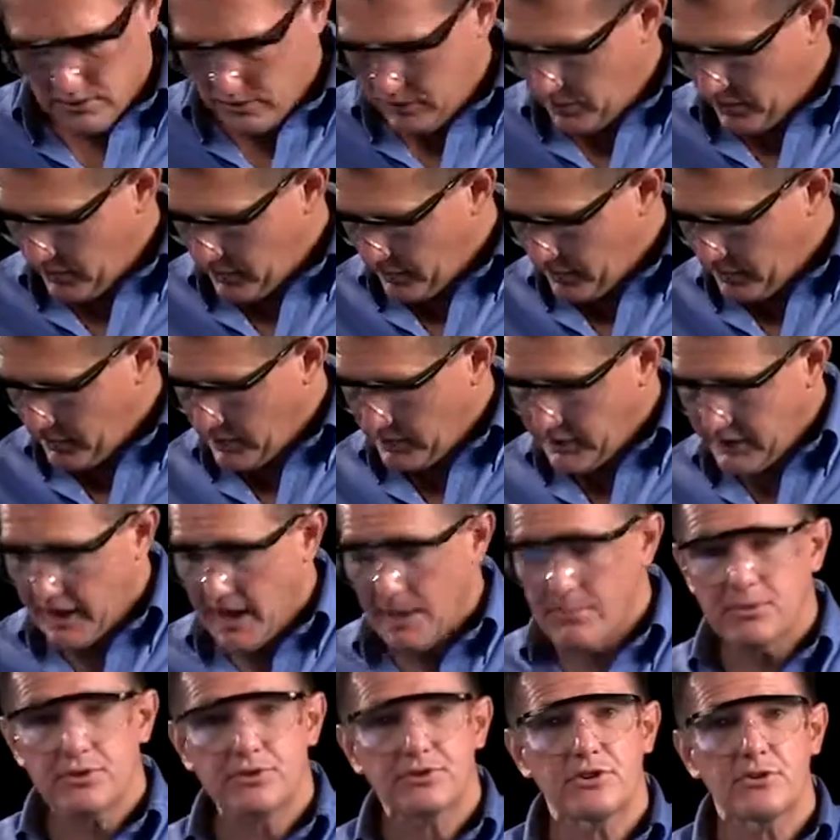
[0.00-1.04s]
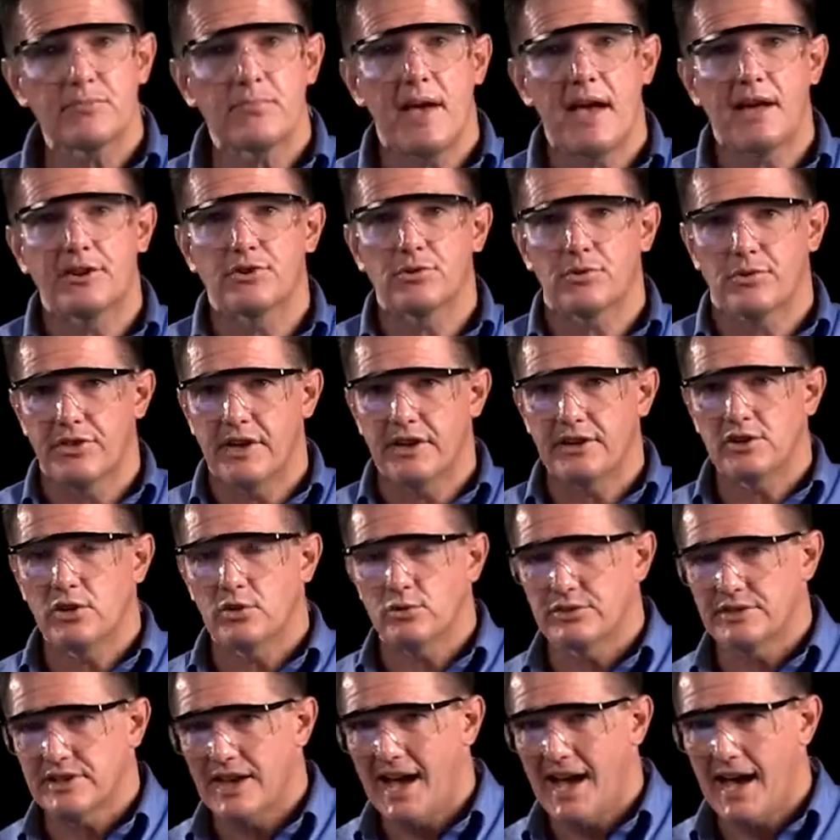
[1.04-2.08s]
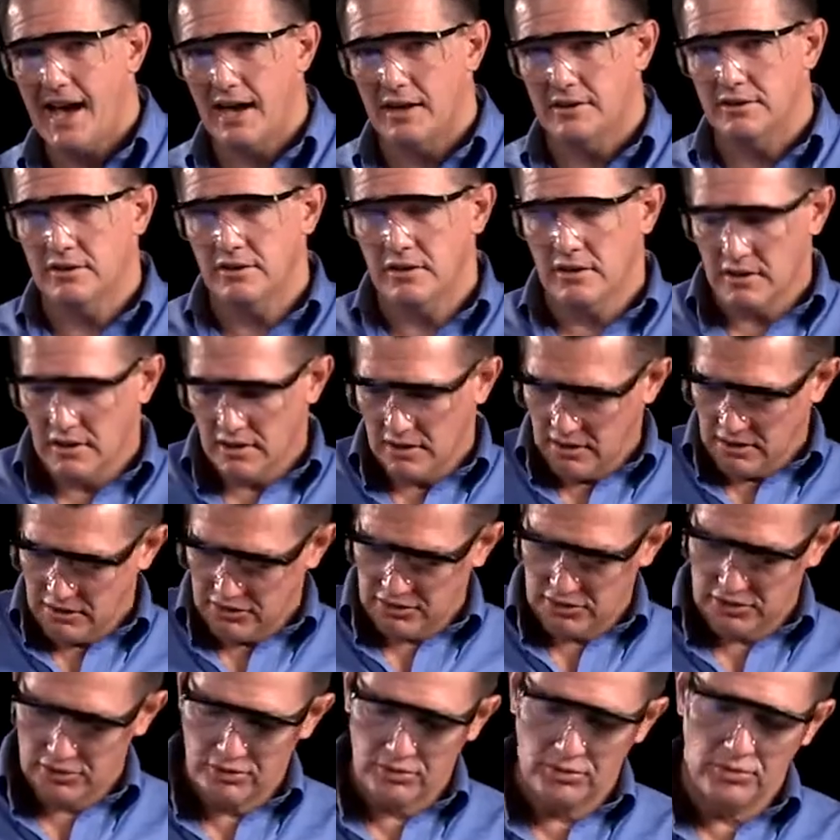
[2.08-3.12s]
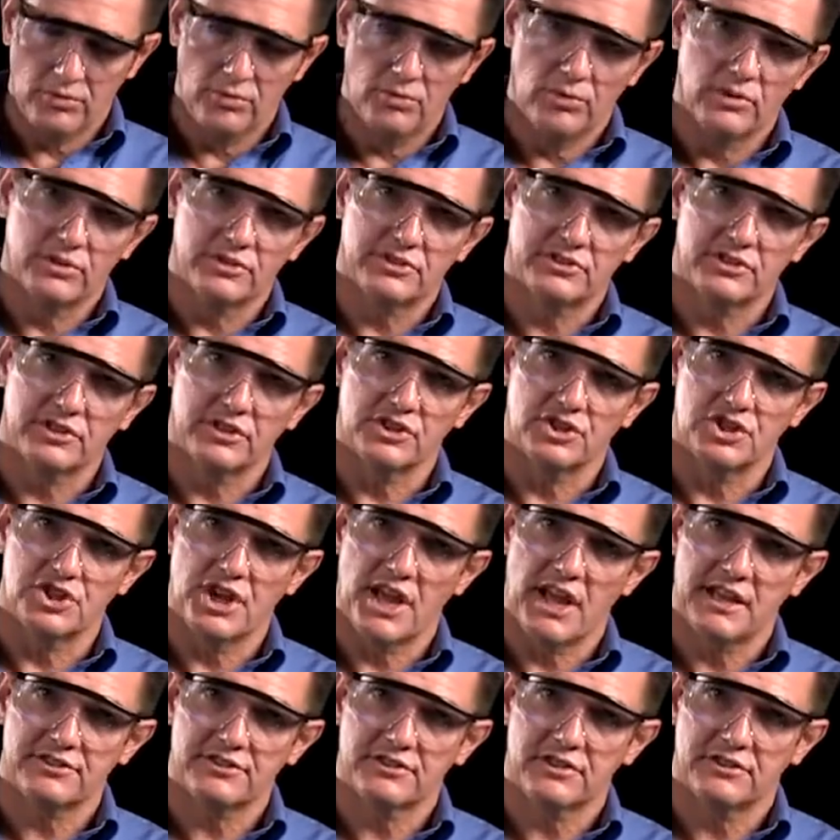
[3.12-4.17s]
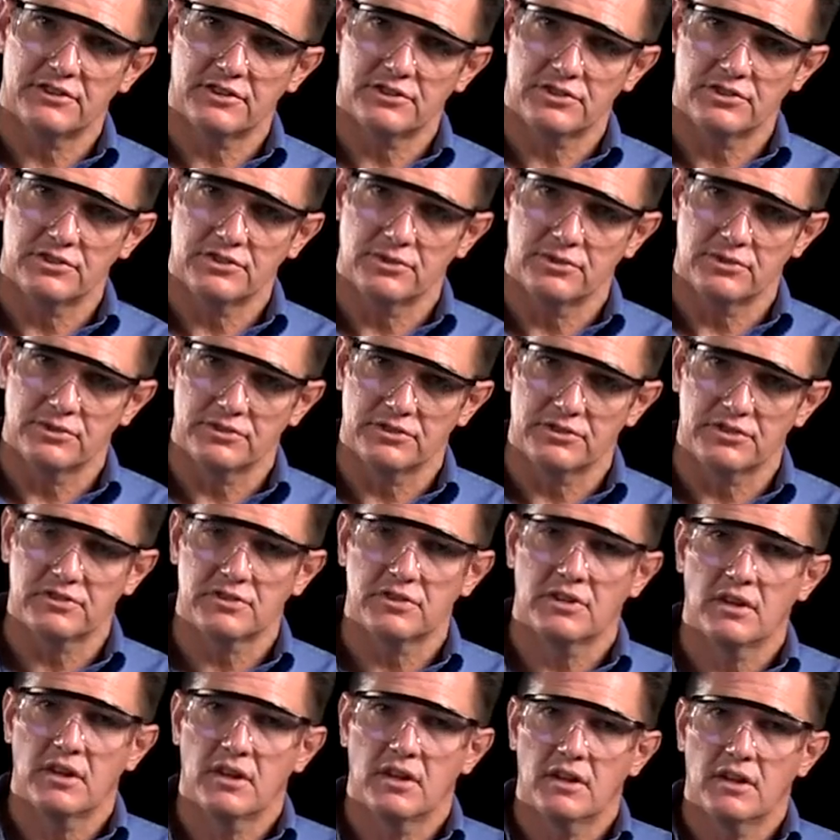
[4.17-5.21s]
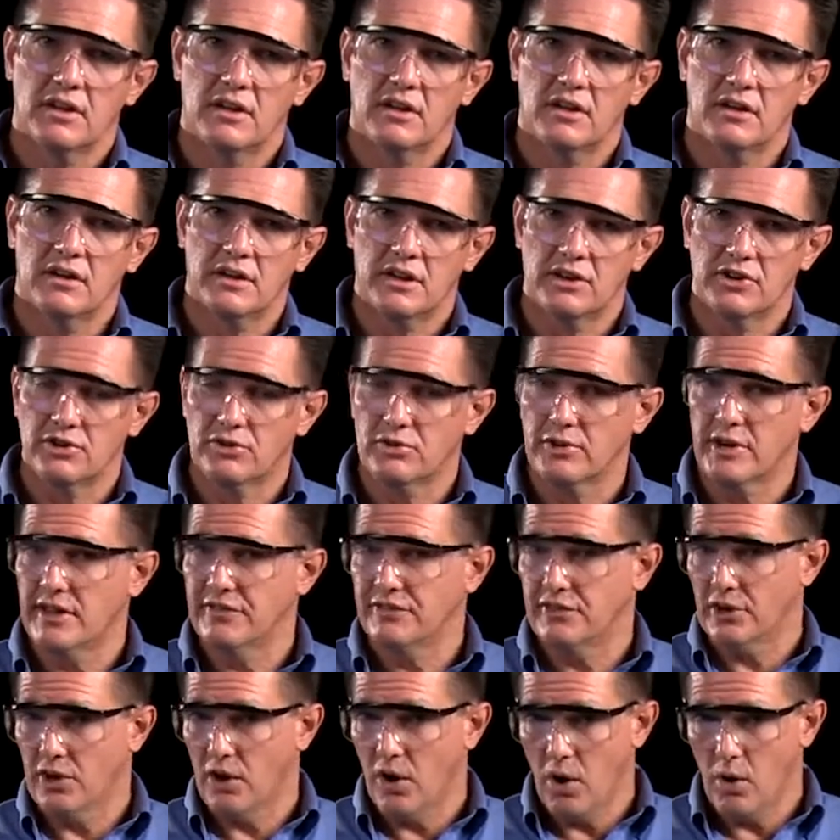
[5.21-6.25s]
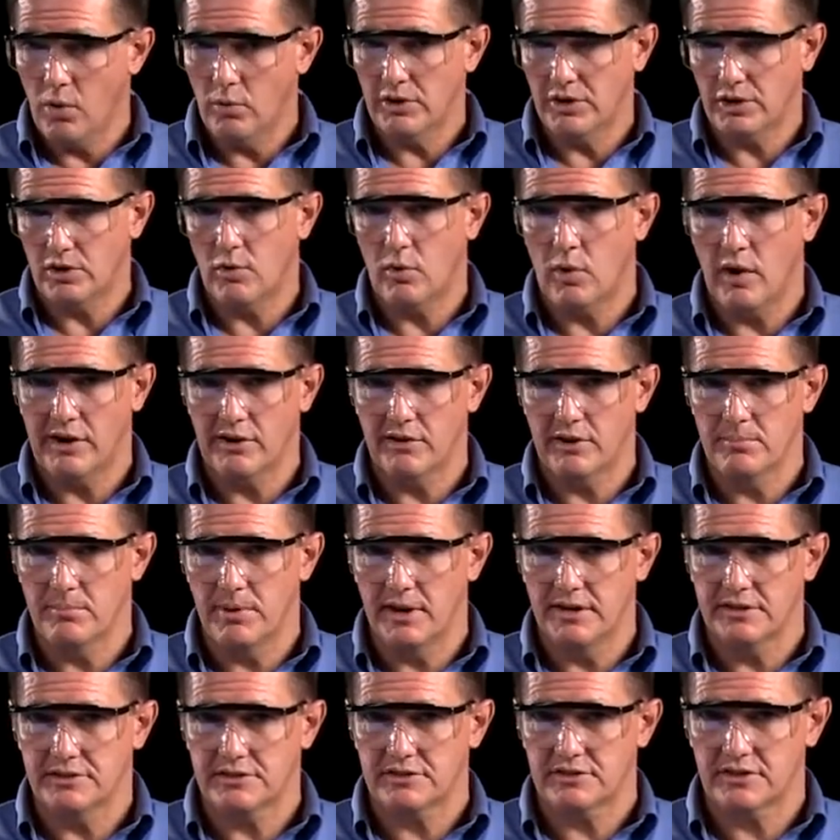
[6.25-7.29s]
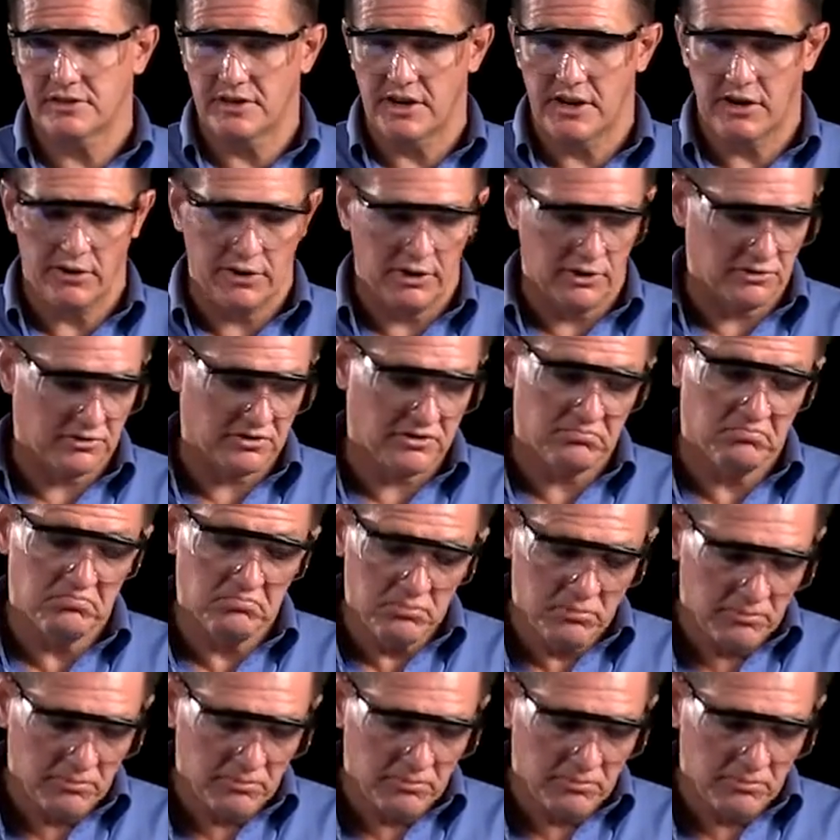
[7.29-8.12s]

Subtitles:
The chemistry manual then goes on to suggest that the students can create their own inquiry-based scenarios.